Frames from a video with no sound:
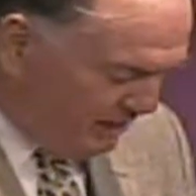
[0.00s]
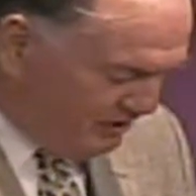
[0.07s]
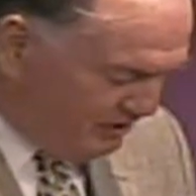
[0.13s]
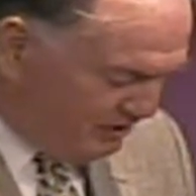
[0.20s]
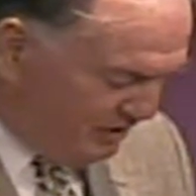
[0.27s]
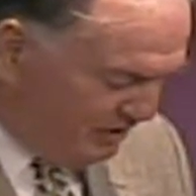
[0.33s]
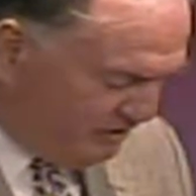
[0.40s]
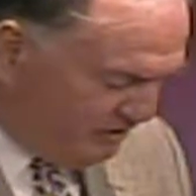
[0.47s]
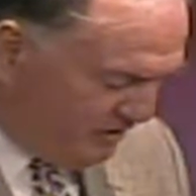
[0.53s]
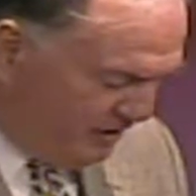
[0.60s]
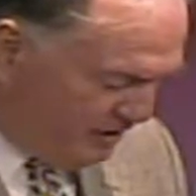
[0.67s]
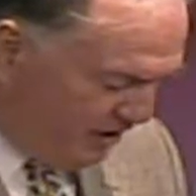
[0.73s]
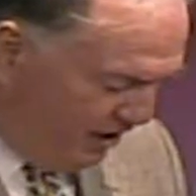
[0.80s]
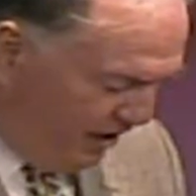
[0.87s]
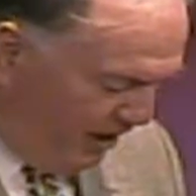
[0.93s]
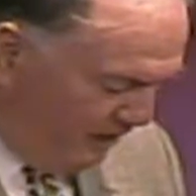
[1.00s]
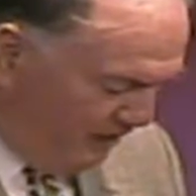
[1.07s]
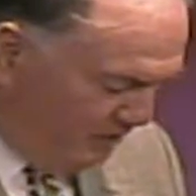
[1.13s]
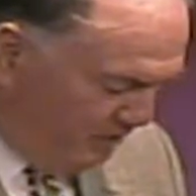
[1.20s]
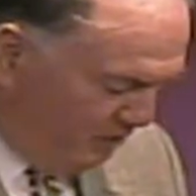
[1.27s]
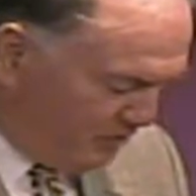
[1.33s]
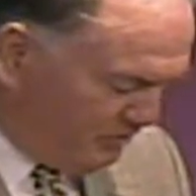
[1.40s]
sense that a God that
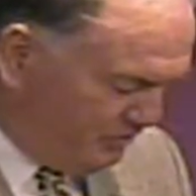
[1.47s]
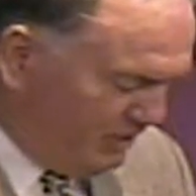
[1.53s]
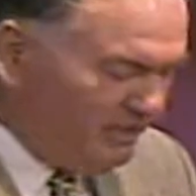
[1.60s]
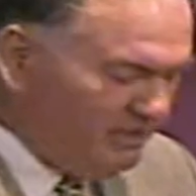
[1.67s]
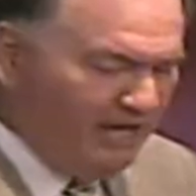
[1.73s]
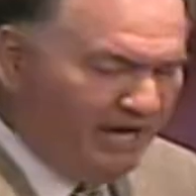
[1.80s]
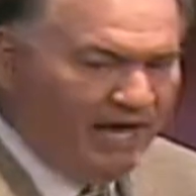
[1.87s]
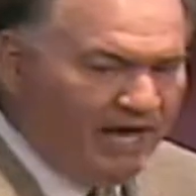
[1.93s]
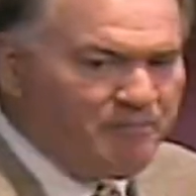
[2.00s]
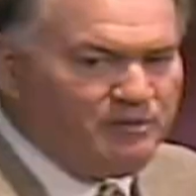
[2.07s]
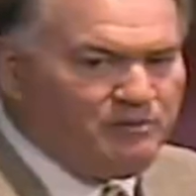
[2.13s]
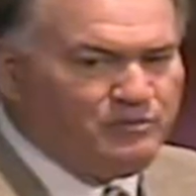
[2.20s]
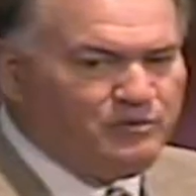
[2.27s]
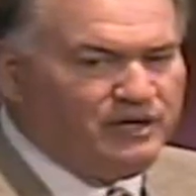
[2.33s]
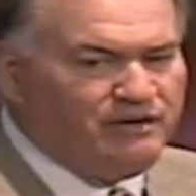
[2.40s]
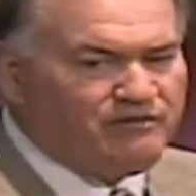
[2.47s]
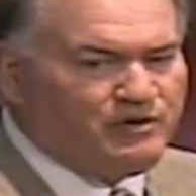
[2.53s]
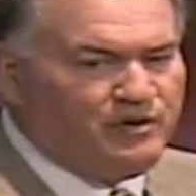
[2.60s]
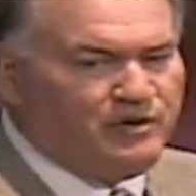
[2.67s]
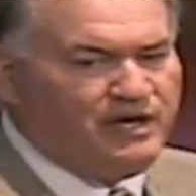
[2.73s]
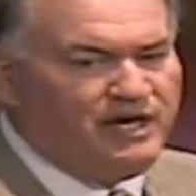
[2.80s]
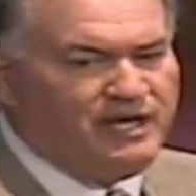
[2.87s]
wants that to happen would have
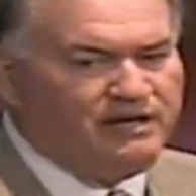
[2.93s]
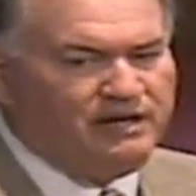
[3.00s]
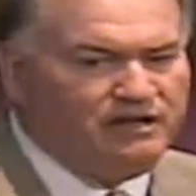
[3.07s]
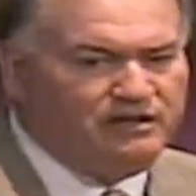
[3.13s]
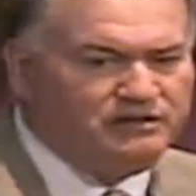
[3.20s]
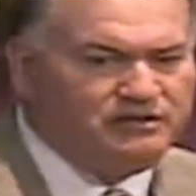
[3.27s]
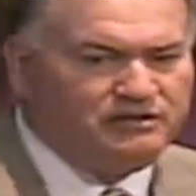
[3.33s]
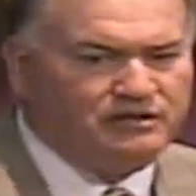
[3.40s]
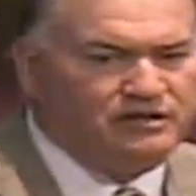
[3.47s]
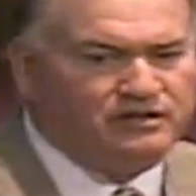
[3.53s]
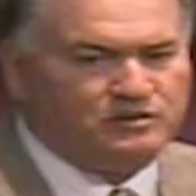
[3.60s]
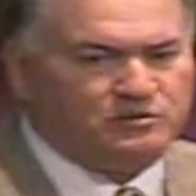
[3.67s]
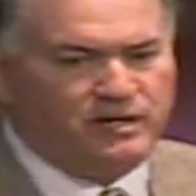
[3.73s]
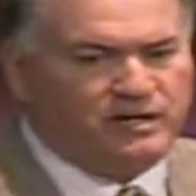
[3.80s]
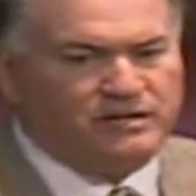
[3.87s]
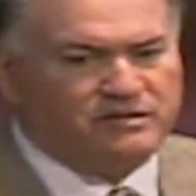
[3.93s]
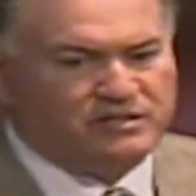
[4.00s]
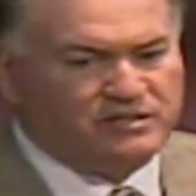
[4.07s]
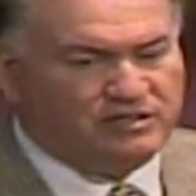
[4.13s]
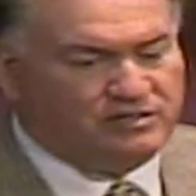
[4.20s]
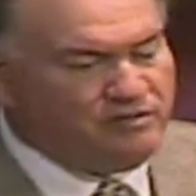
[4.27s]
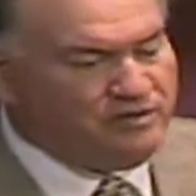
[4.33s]
created us in such a way that says,
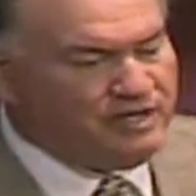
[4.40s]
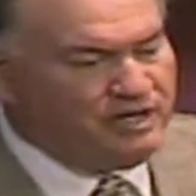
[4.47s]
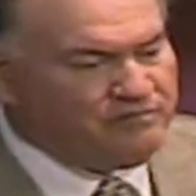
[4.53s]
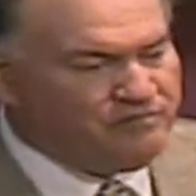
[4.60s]
okay,